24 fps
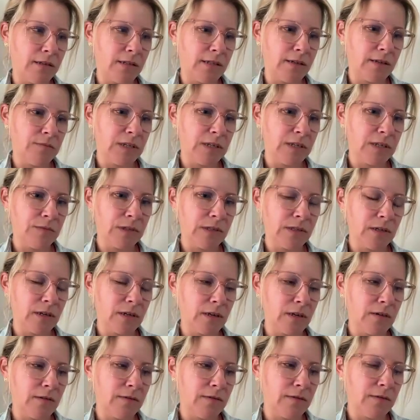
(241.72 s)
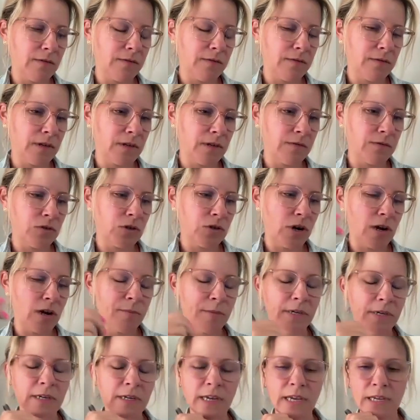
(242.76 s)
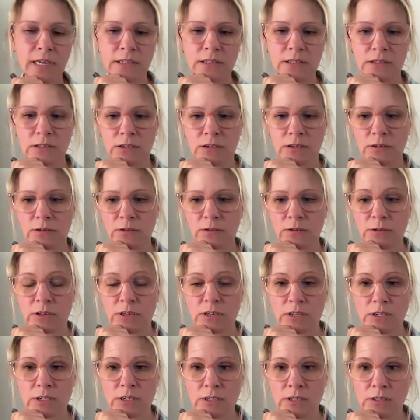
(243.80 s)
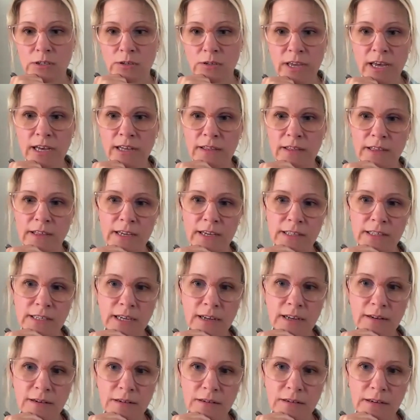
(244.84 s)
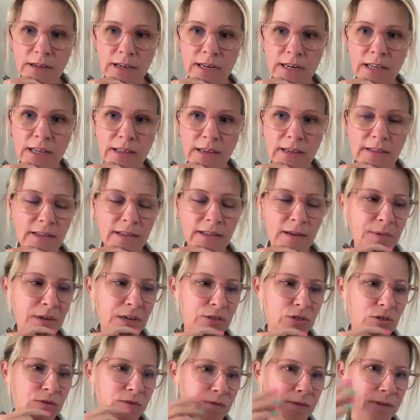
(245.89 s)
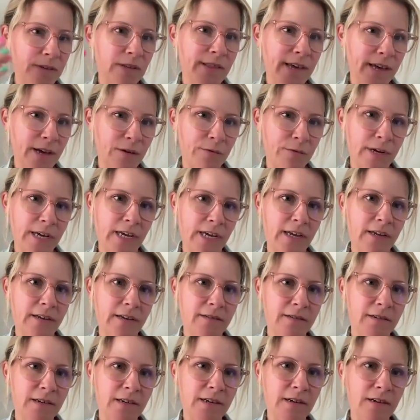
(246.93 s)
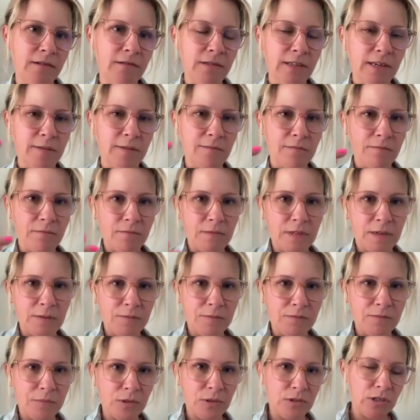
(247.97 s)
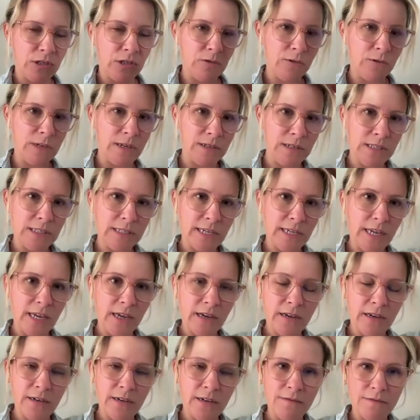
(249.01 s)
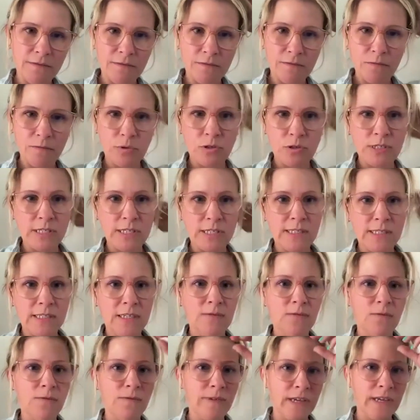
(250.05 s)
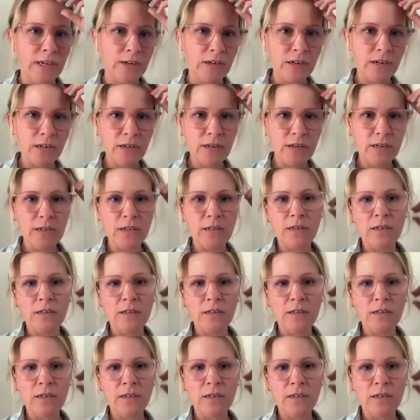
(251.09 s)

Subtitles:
symptoms of trauma. And so yeah, anything that makes you feel that way, that puts you in a state of persistent fear